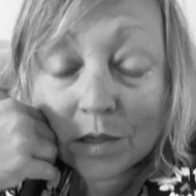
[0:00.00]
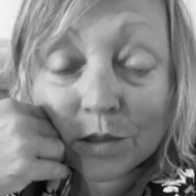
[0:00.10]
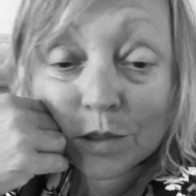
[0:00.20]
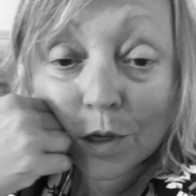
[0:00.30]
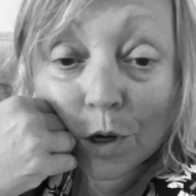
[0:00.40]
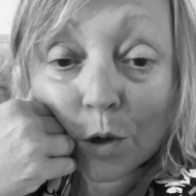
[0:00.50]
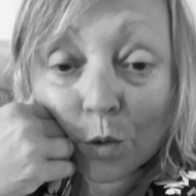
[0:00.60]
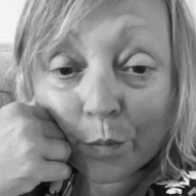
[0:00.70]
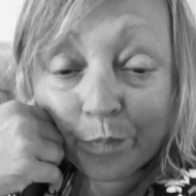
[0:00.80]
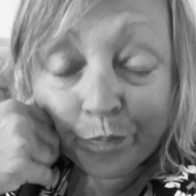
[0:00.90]
and
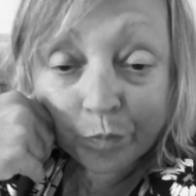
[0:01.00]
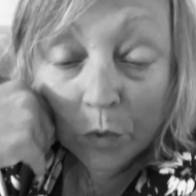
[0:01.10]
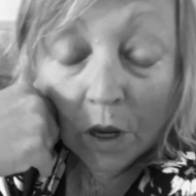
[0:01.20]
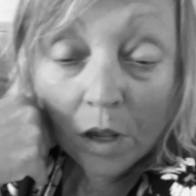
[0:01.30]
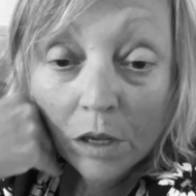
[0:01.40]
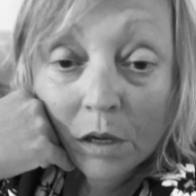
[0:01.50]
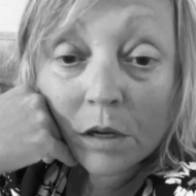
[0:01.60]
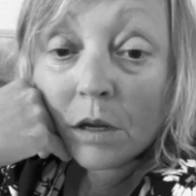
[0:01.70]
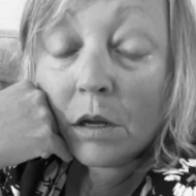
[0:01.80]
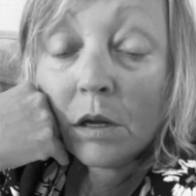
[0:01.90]
so
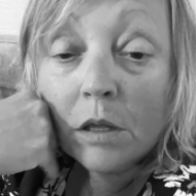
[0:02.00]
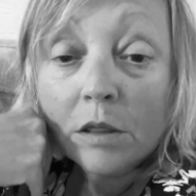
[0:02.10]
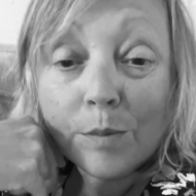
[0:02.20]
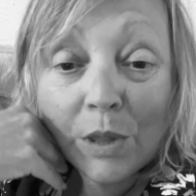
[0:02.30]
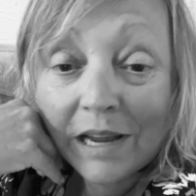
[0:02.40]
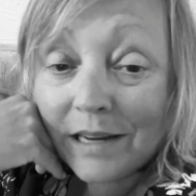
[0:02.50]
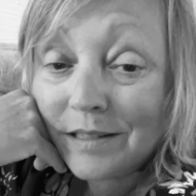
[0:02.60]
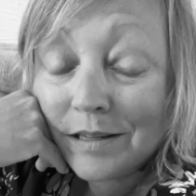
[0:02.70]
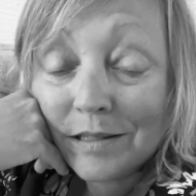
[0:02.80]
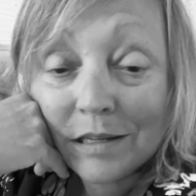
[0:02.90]
the plant
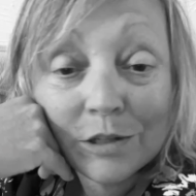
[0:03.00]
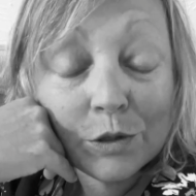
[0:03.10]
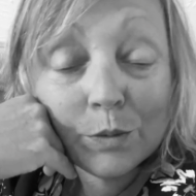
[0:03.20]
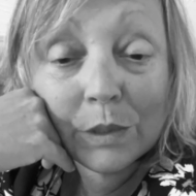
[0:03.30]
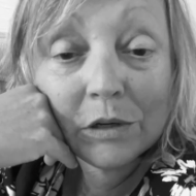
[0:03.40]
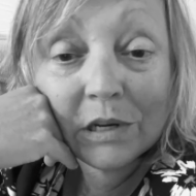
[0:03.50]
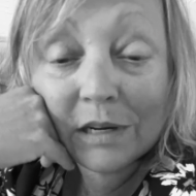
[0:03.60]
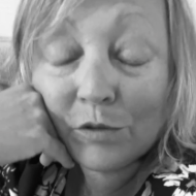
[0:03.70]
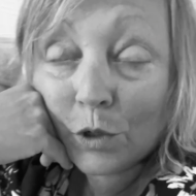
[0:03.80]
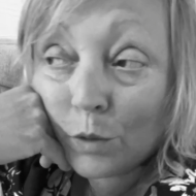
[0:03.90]
doesn't do well
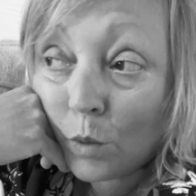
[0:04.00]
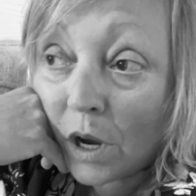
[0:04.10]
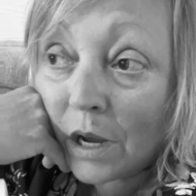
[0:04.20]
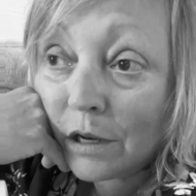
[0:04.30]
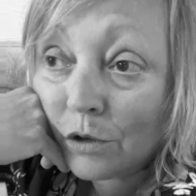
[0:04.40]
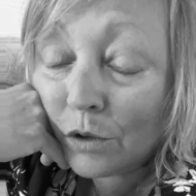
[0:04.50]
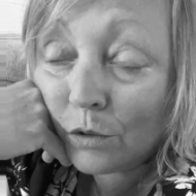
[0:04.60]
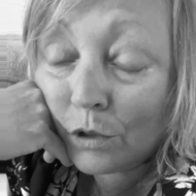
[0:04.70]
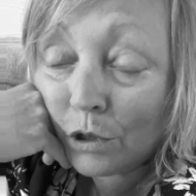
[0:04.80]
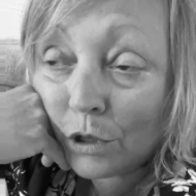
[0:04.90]
after a while
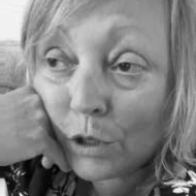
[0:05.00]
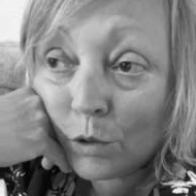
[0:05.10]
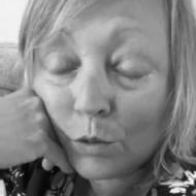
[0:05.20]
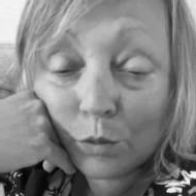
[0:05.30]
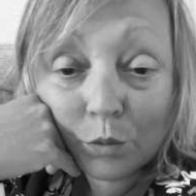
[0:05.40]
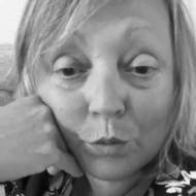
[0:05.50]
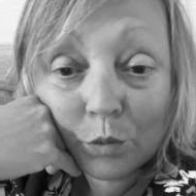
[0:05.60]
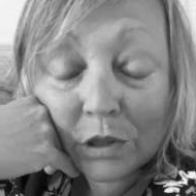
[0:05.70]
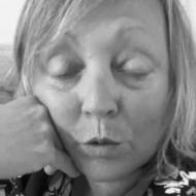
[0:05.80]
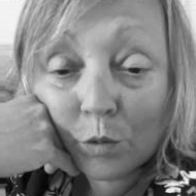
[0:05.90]
you know
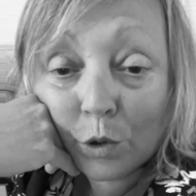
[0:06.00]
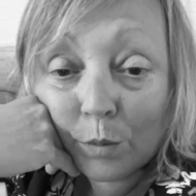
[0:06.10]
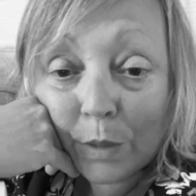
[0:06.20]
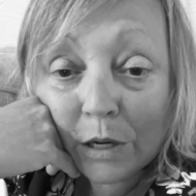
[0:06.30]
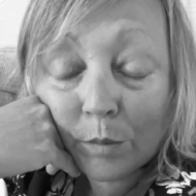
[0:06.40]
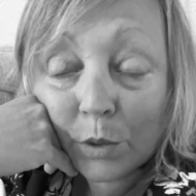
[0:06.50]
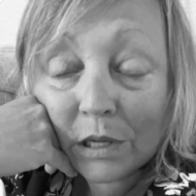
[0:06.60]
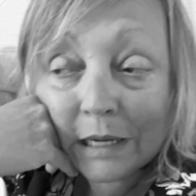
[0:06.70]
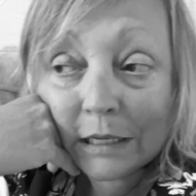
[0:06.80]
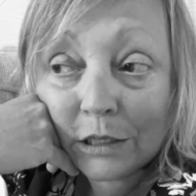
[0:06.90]
with a root bound
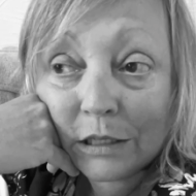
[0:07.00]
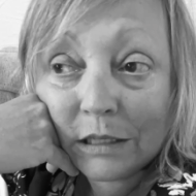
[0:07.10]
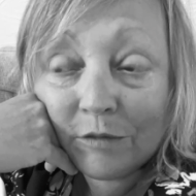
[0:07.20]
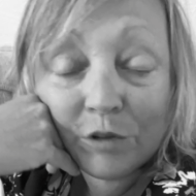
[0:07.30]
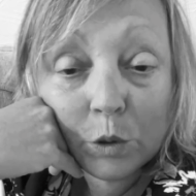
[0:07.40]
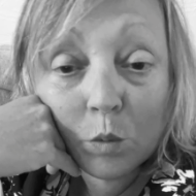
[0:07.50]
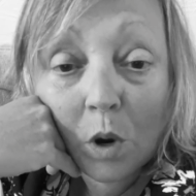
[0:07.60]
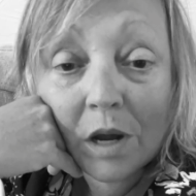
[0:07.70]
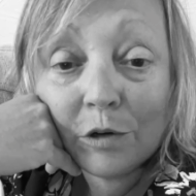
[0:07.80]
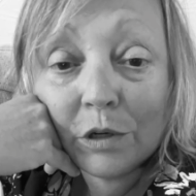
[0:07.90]
plant if you
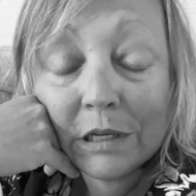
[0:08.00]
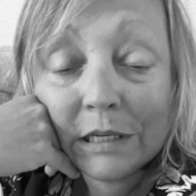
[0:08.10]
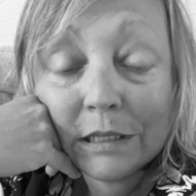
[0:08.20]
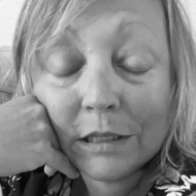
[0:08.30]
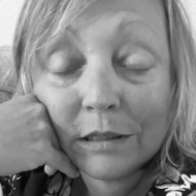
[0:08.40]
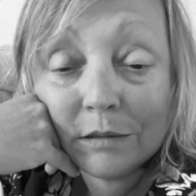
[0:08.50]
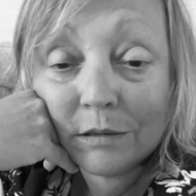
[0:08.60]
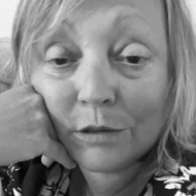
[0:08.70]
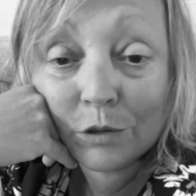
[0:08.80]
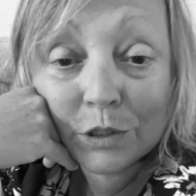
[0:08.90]
water it
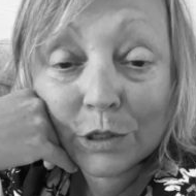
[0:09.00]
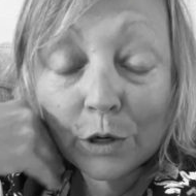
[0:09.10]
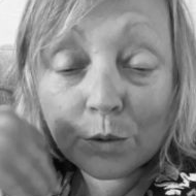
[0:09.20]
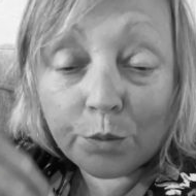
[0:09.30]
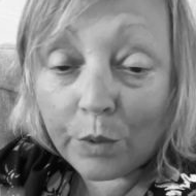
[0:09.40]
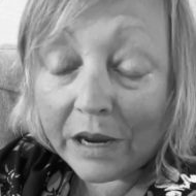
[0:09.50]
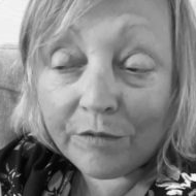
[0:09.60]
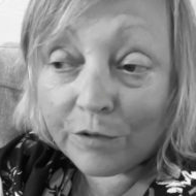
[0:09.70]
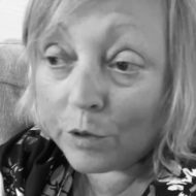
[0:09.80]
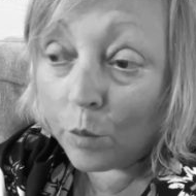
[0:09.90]
there's no way
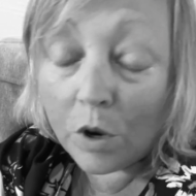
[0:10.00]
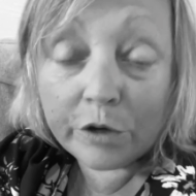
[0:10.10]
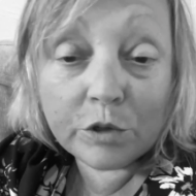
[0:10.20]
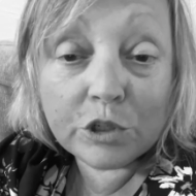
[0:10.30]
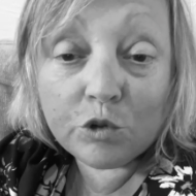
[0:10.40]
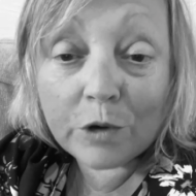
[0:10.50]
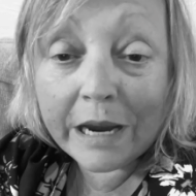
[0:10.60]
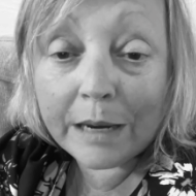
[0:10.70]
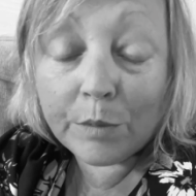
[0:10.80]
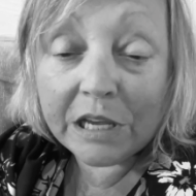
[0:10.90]
for the water to
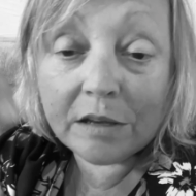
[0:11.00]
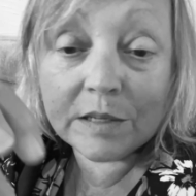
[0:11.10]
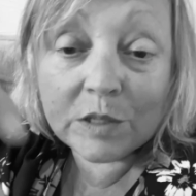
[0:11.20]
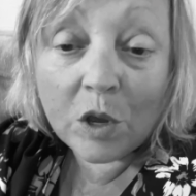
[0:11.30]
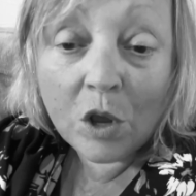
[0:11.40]
drain because